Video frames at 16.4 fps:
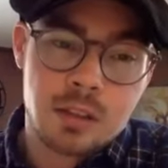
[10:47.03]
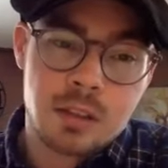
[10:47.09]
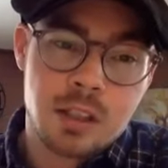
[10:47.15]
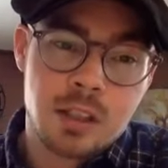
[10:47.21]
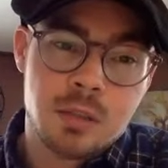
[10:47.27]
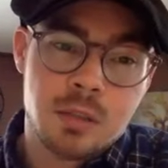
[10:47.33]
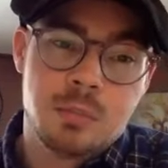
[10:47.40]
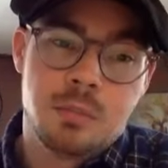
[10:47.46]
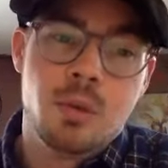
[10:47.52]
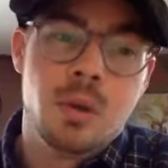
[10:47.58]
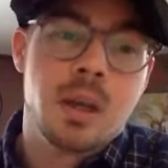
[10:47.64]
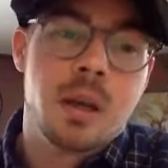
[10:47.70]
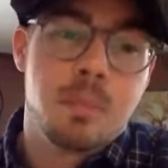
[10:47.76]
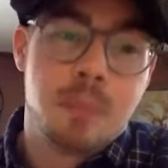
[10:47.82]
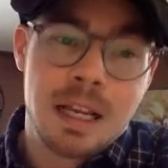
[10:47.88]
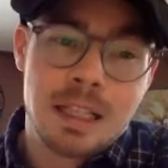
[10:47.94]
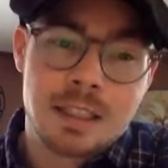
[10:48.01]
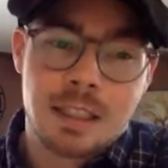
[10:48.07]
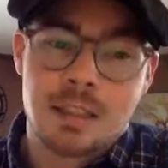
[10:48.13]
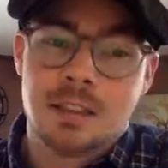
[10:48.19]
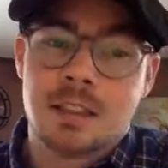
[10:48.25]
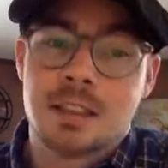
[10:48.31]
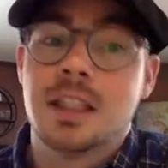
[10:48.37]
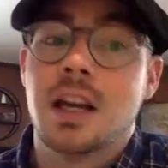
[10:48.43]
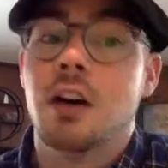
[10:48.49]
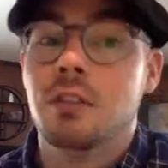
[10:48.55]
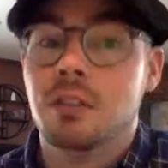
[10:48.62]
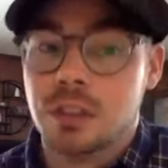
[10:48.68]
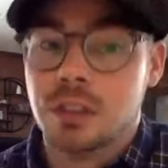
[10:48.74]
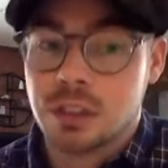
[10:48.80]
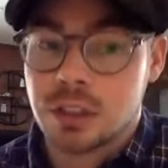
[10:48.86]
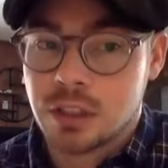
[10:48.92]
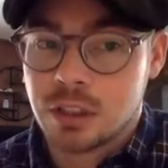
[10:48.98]
He's doing it based on
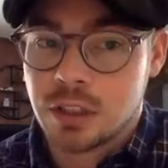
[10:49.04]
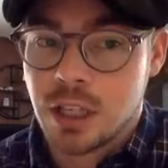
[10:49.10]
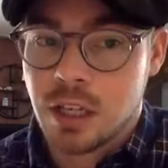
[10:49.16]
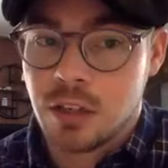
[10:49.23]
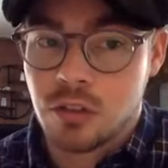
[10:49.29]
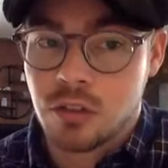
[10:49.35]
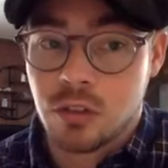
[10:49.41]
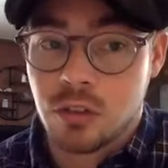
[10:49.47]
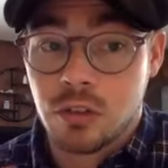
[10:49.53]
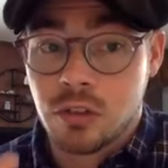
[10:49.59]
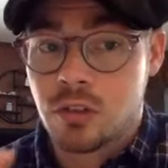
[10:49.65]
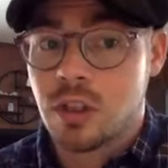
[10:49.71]
selfish intentions.